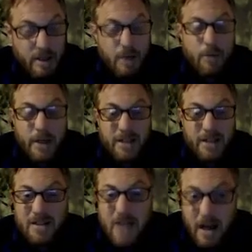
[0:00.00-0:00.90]
Breaking
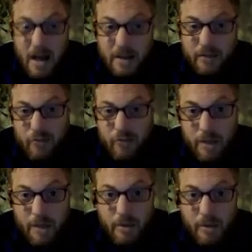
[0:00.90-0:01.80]
a tackle in
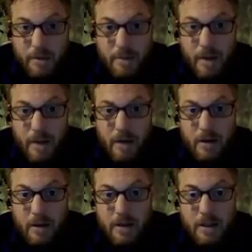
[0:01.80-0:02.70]
rugby would be
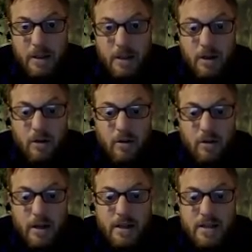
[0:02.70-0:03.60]
power. All
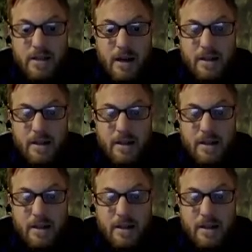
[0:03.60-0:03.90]
right, it's that